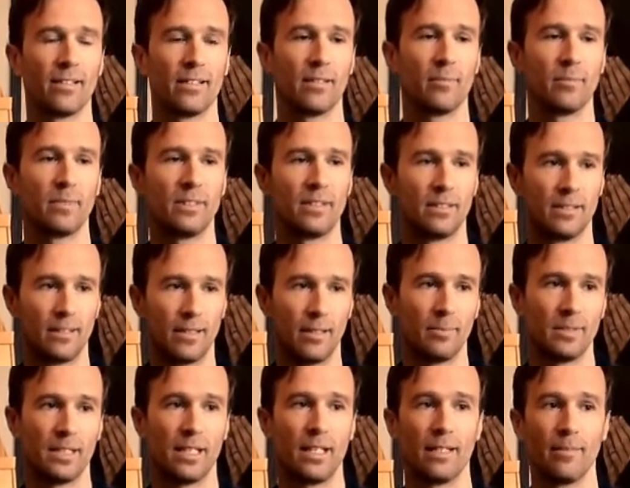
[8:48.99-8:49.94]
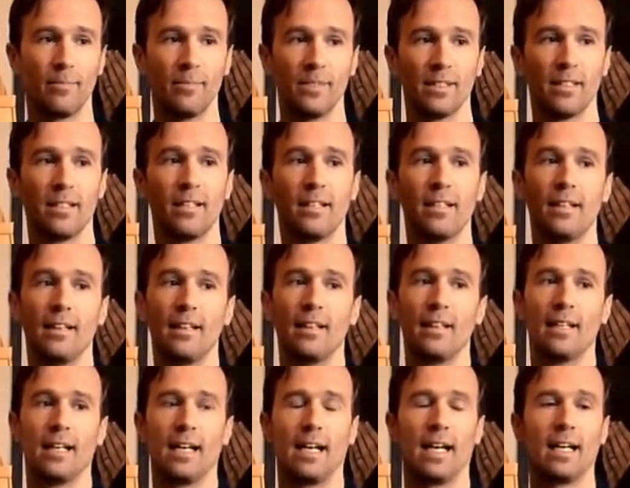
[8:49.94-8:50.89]
sometimes.
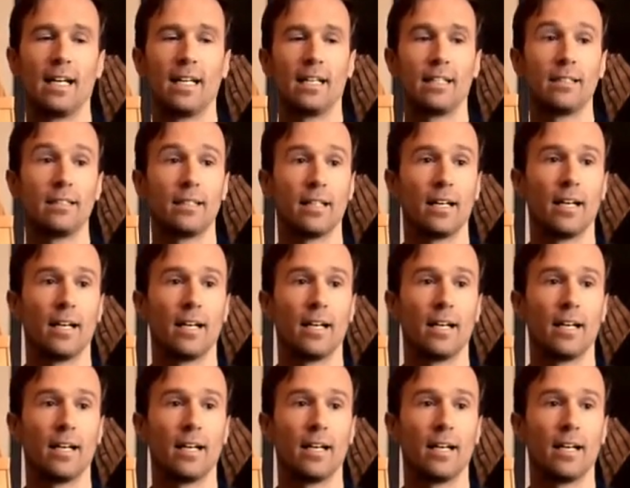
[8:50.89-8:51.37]
And